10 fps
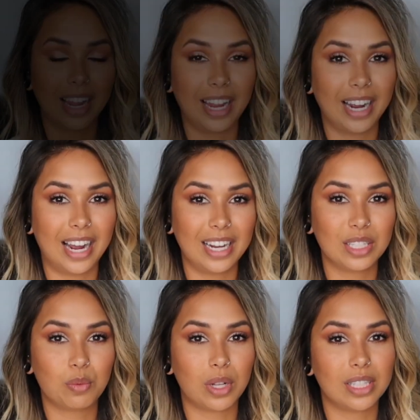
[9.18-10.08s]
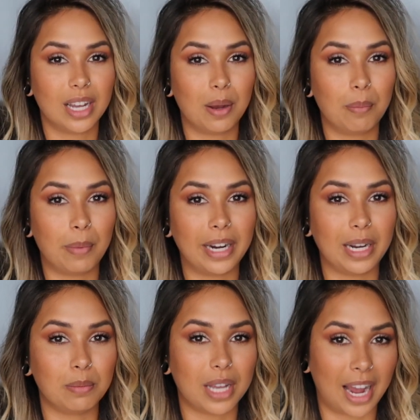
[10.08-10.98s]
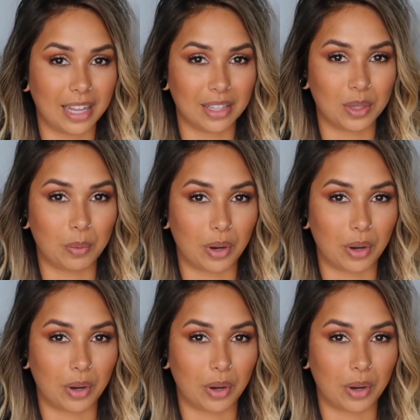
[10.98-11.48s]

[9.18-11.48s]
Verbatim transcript: hey guys, what's up? My name's Isla.